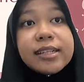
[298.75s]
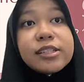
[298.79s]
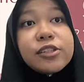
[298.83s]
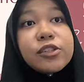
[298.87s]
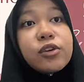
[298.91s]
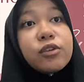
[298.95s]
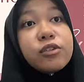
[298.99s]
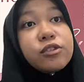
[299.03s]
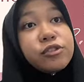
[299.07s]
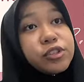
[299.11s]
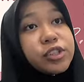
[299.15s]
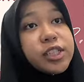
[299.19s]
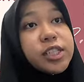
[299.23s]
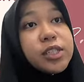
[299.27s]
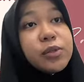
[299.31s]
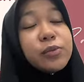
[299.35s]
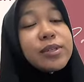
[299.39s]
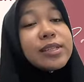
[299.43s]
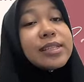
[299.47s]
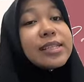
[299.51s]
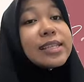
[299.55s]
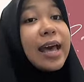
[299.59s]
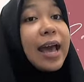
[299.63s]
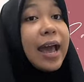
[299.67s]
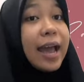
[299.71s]
solution
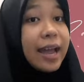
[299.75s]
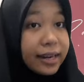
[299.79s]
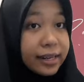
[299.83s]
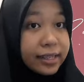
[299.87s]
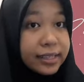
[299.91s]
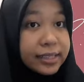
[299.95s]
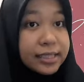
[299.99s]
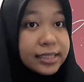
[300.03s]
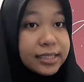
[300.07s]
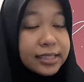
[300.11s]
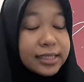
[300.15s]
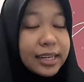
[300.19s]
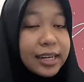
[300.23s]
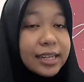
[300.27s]
was added